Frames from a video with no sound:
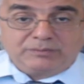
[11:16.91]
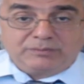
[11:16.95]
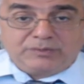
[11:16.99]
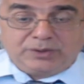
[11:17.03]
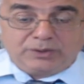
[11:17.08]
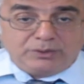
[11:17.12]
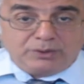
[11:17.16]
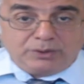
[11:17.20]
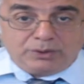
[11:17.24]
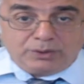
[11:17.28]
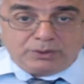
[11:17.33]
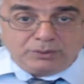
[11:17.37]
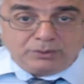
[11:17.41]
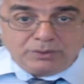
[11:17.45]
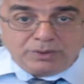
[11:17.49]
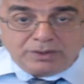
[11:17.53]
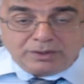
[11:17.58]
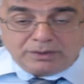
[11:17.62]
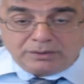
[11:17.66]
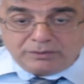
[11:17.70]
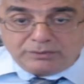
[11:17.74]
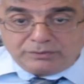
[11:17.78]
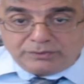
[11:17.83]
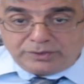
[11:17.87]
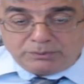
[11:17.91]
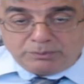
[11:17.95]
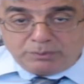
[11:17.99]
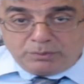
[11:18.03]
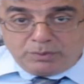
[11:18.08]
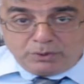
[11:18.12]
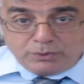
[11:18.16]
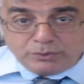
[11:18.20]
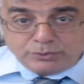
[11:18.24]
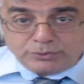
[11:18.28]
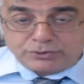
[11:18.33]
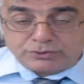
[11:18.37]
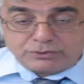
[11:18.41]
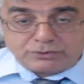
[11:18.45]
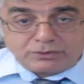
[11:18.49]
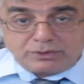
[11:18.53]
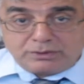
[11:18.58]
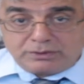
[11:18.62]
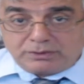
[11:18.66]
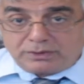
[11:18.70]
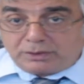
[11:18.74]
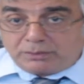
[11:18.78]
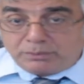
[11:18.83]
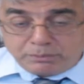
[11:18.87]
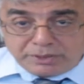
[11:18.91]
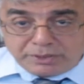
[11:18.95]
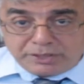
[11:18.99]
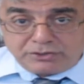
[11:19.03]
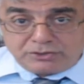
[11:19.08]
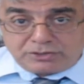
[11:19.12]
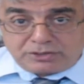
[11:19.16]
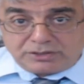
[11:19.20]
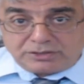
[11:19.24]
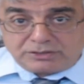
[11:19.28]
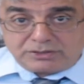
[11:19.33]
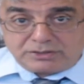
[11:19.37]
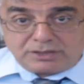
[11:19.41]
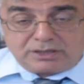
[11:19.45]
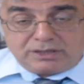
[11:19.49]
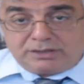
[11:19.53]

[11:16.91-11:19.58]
The most ambitious